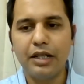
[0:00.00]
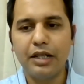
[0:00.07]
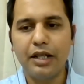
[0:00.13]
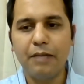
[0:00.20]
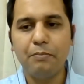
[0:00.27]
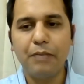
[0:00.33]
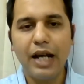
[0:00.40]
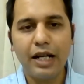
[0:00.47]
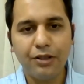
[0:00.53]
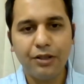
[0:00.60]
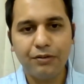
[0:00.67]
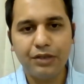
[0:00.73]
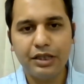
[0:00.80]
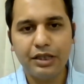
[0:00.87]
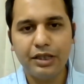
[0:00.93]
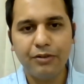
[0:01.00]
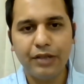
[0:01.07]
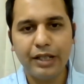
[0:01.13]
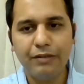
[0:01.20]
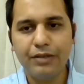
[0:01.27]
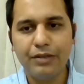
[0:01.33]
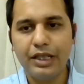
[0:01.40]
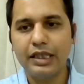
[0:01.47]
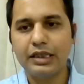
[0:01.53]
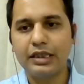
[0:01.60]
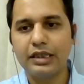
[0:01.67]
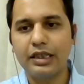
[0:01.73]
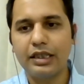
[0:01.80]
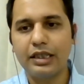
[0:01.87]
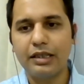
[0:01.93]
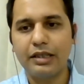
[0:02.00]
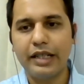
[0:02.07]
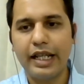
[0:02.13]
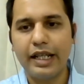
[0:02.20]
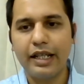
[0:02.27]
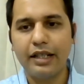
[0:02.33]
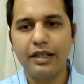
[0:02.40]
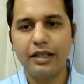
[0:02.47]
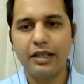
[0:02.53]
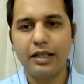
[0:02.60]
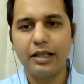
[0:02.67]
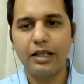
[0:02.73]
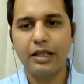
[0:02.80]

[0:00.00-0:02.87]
impact of the third wave is taken